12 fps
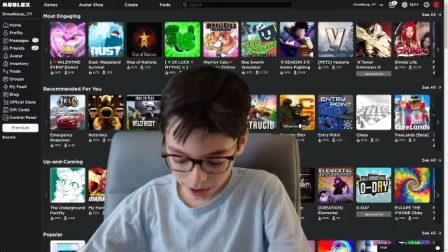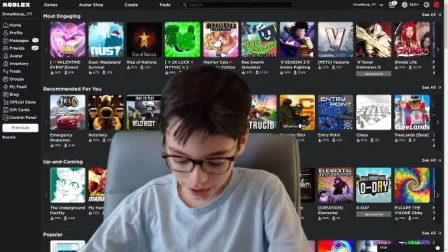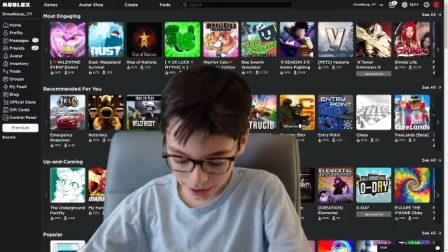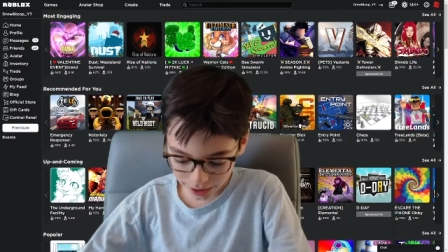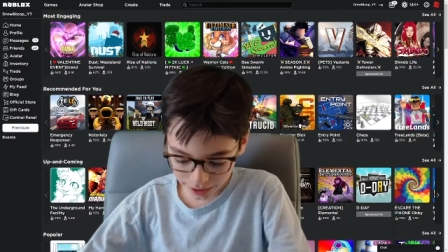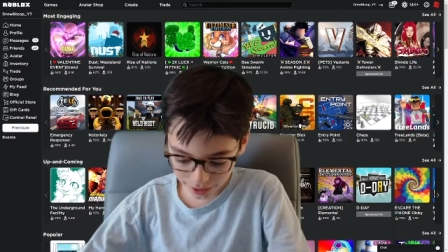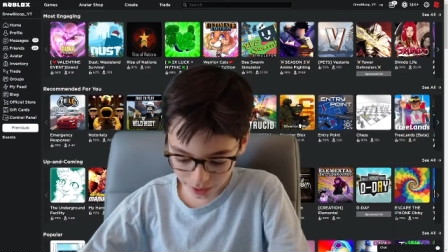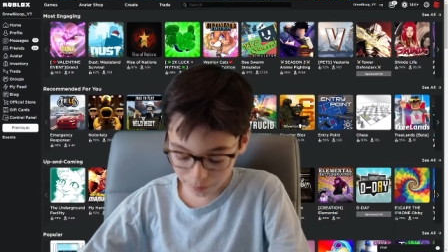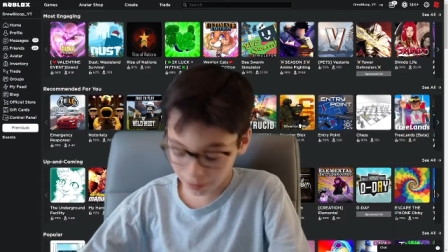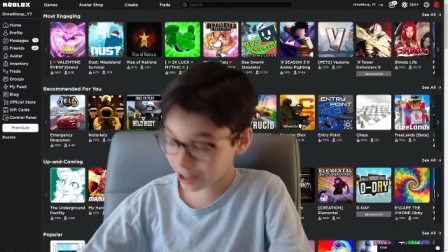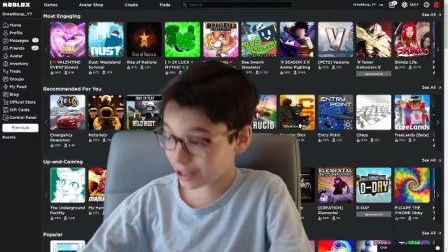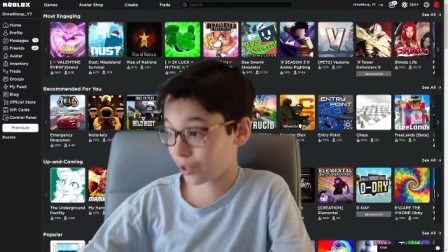and uh,
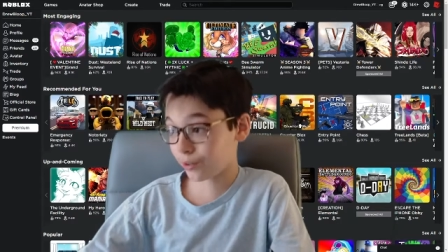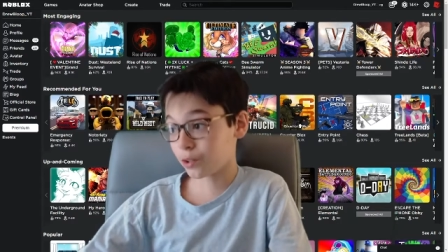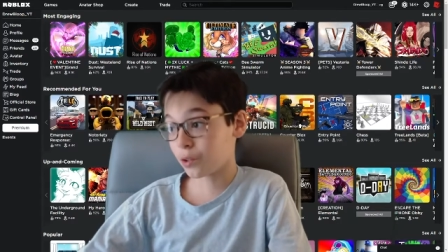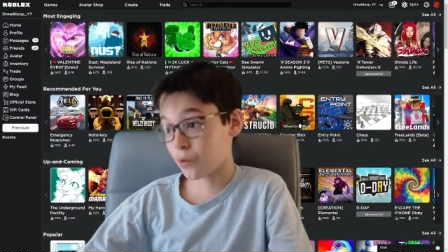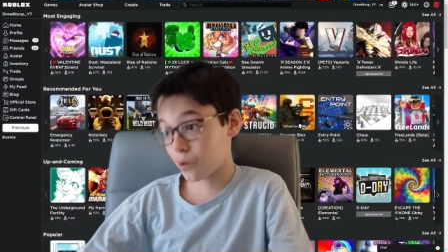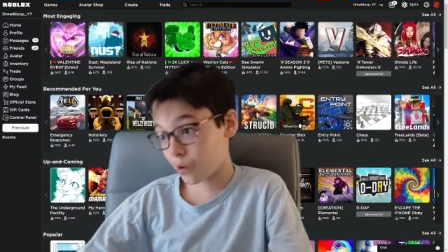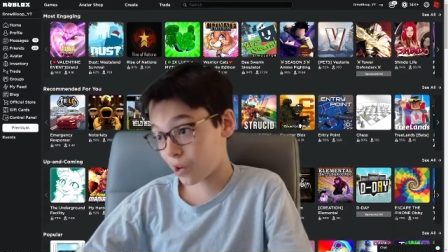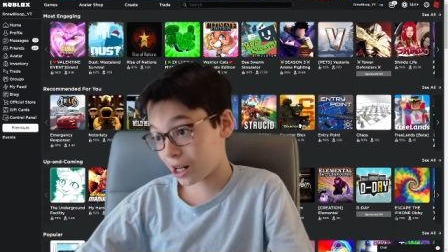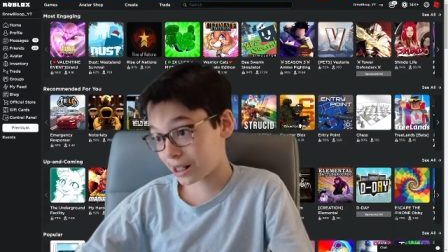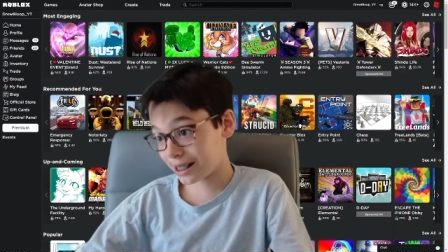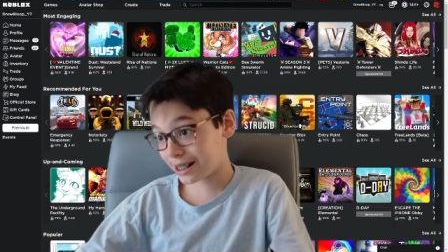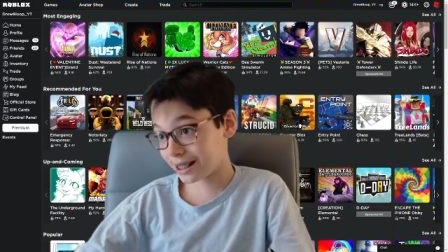my channel has grown a
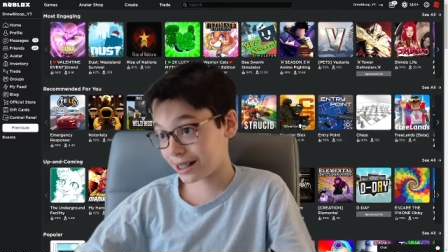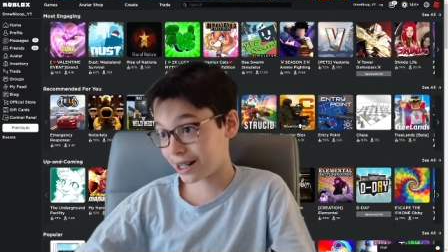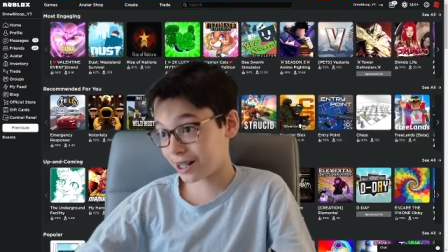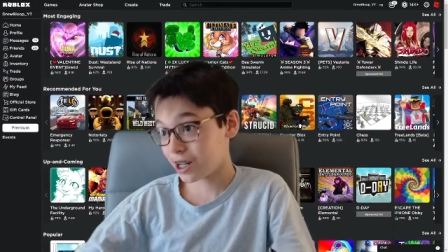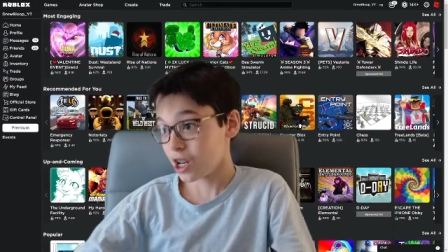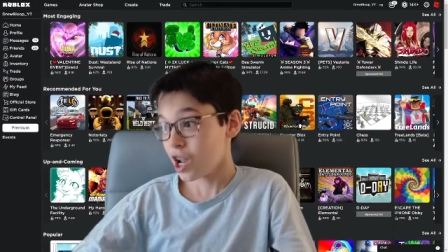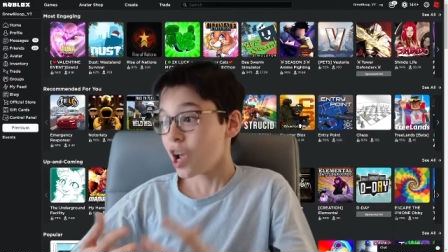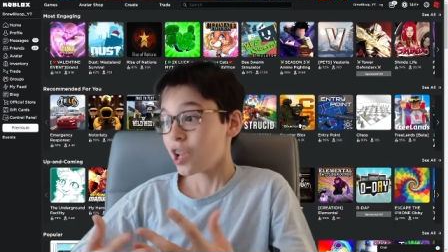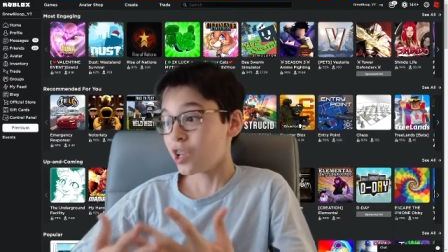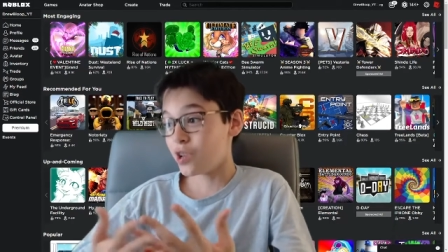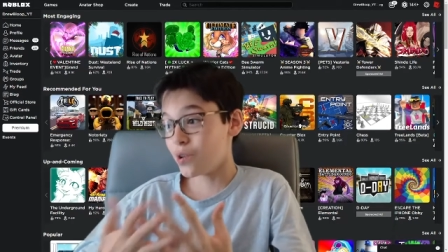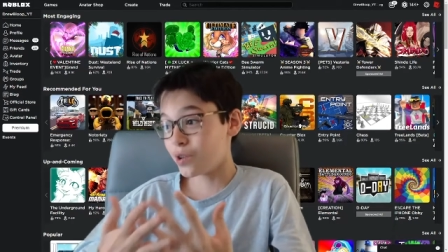lot since then.
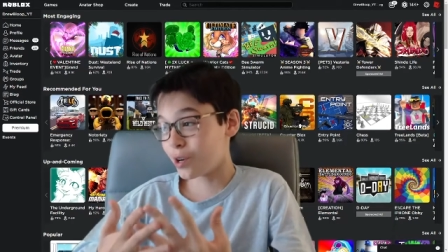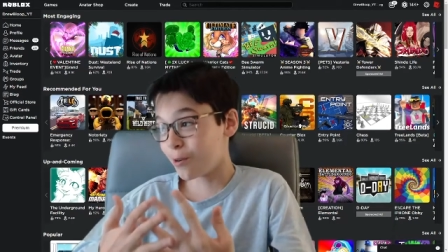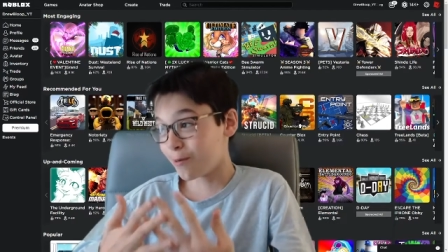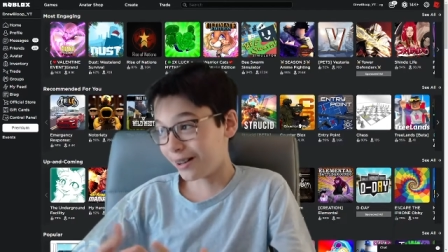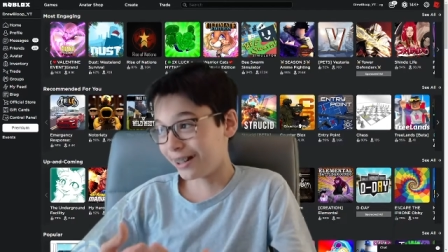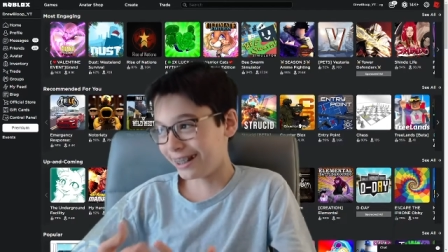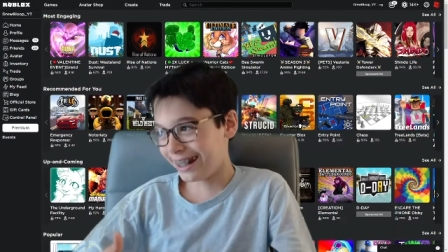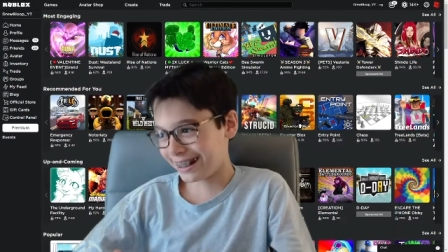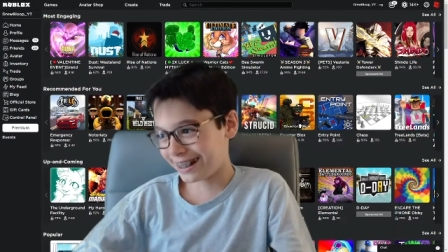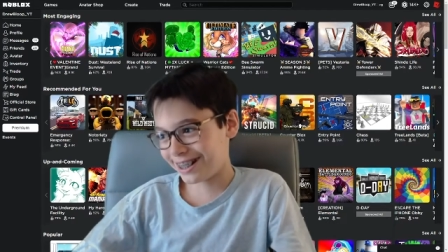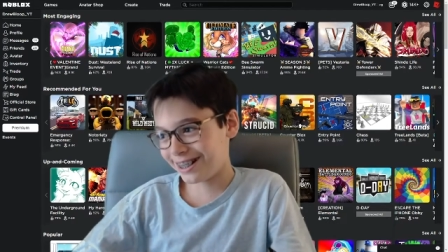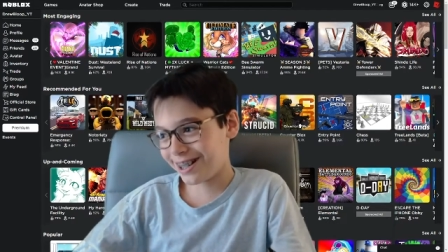YouTube on
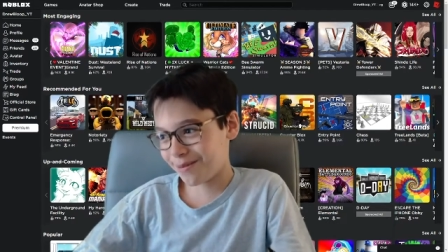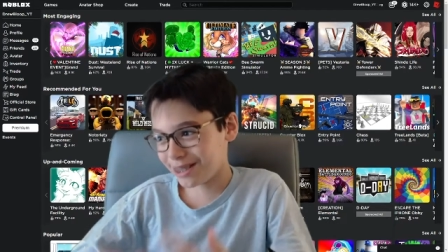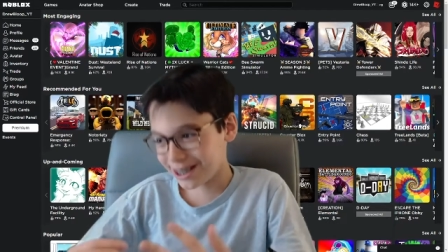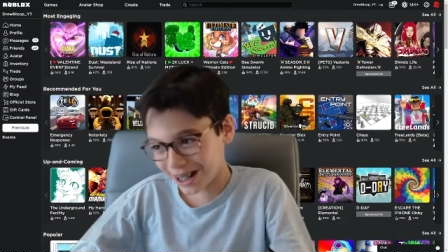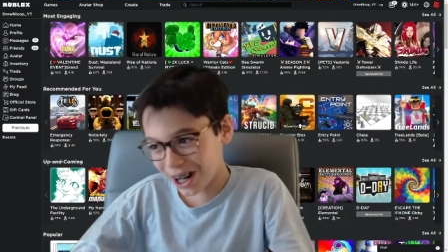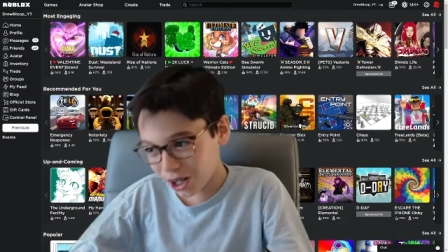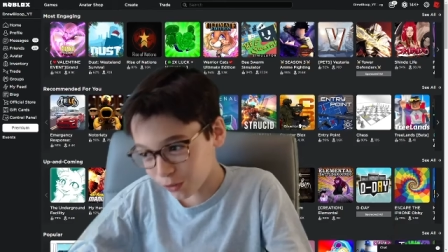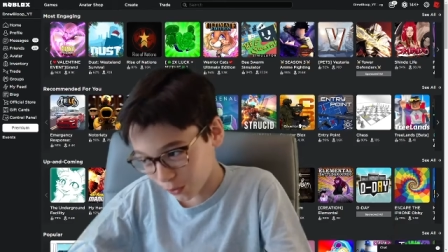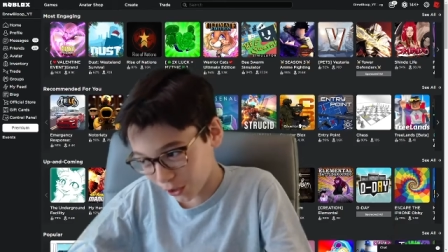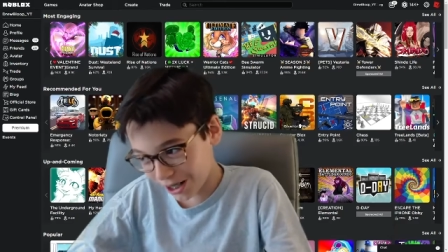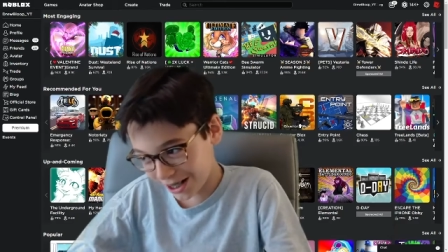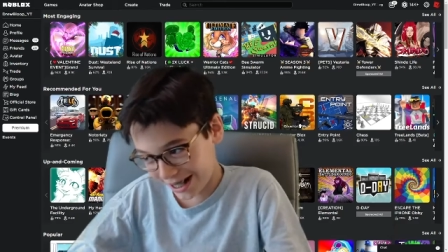desktop is not
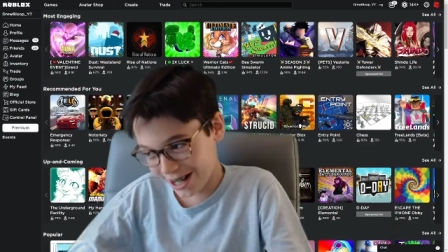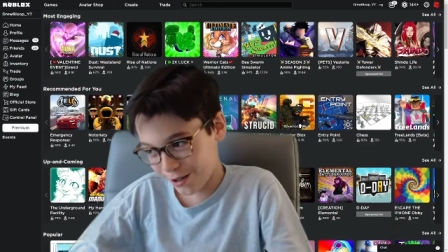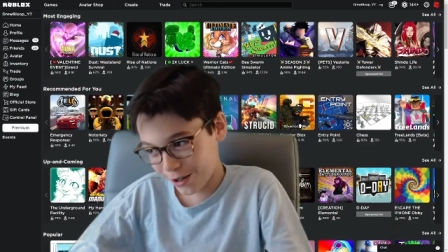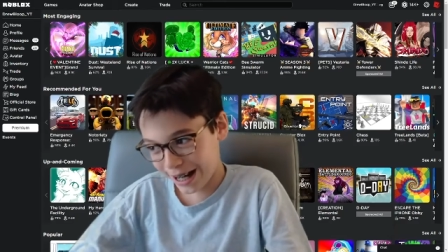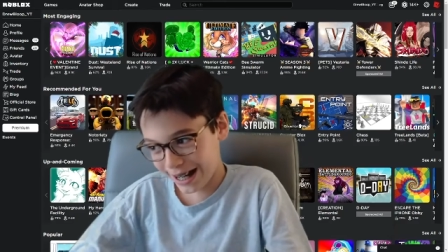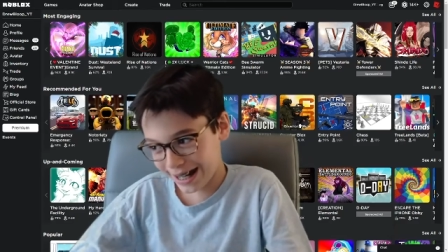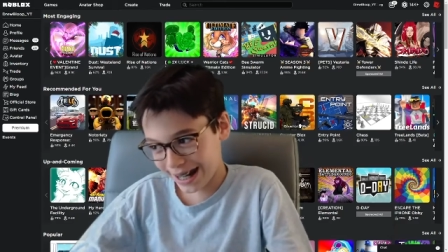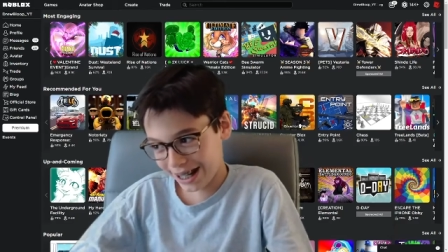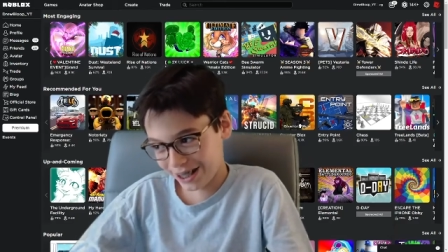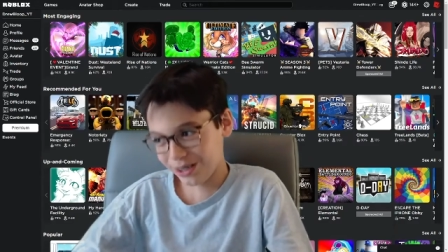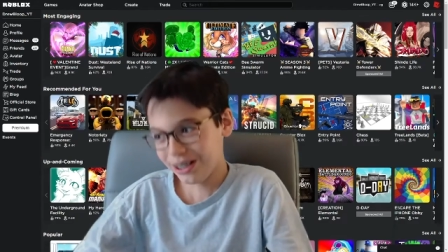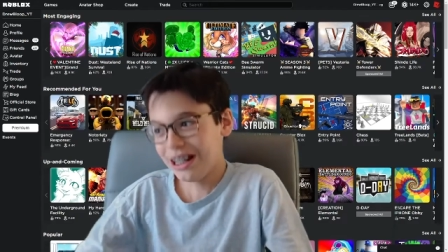working right
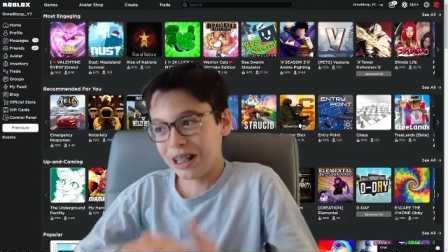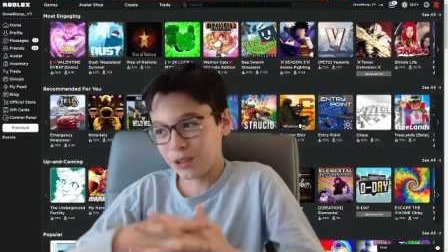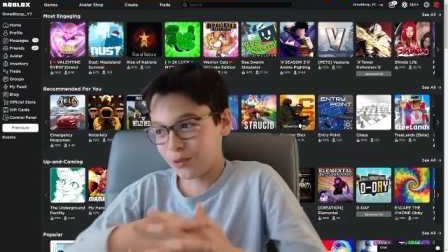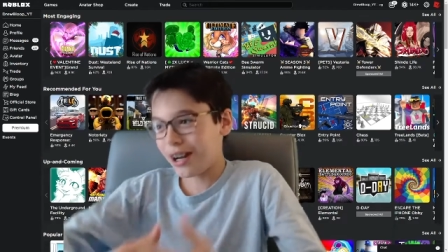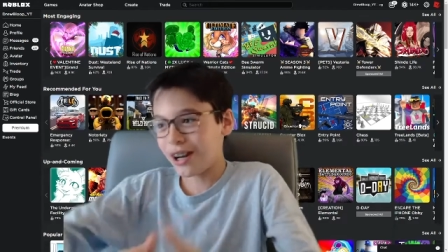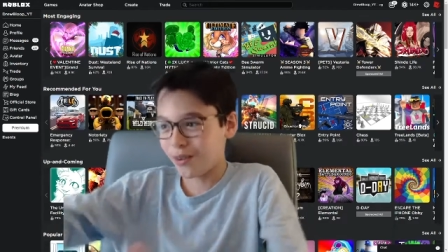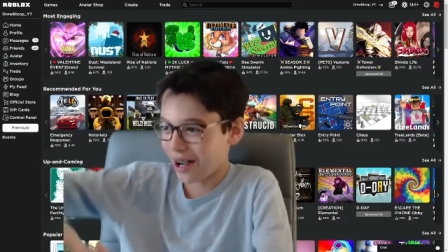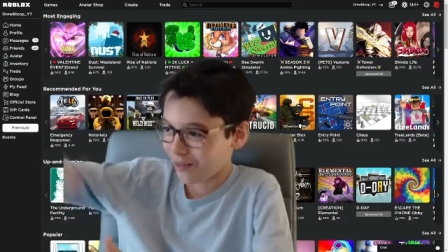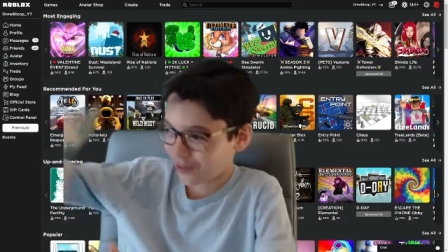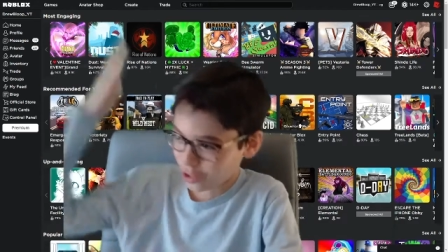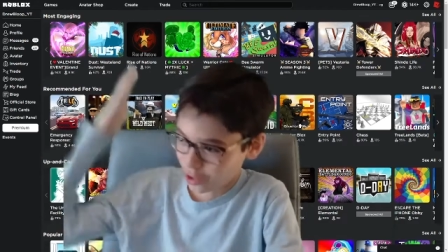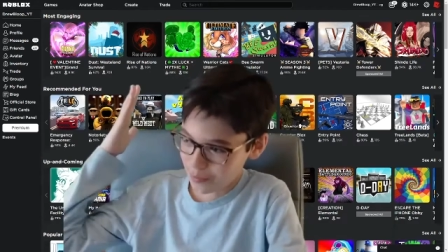now, so I don't
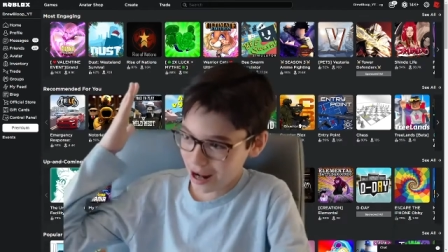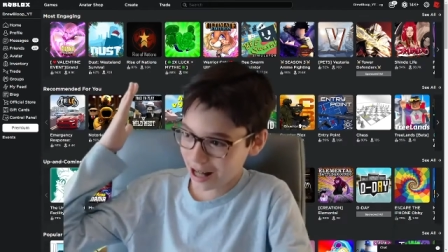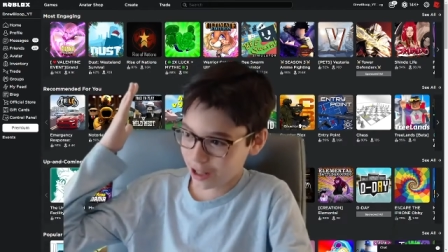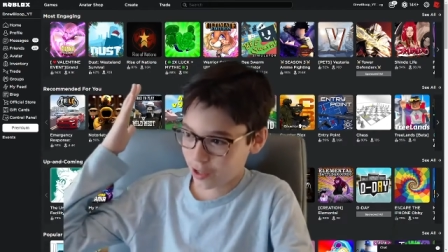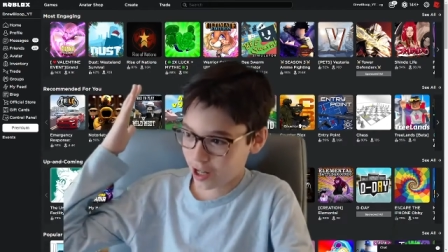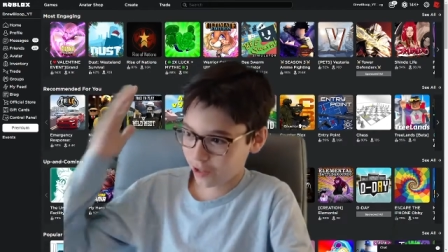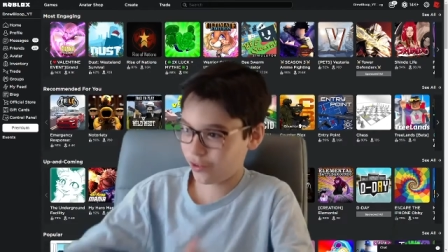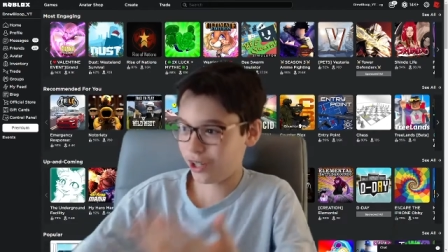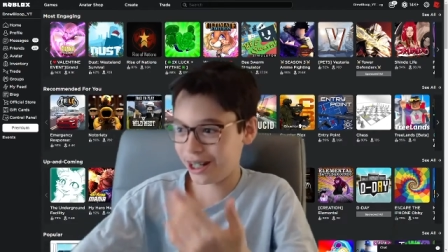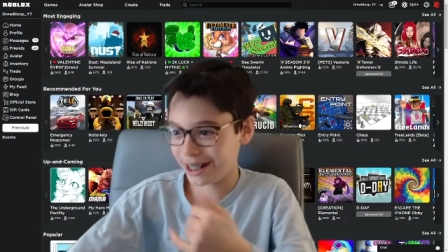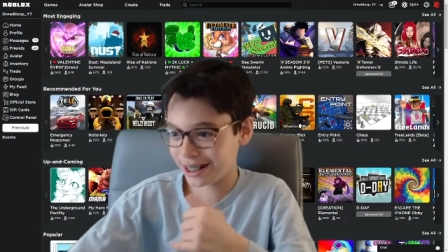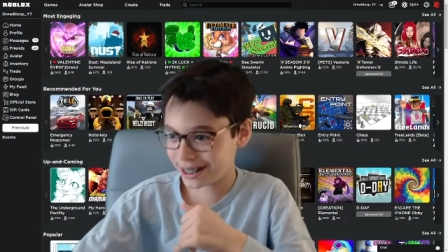have a good background for
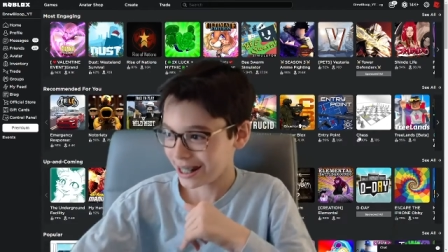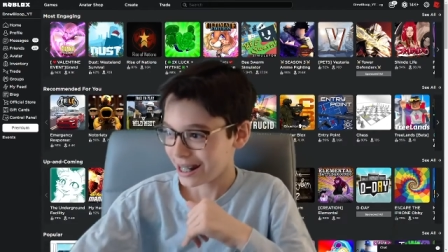this.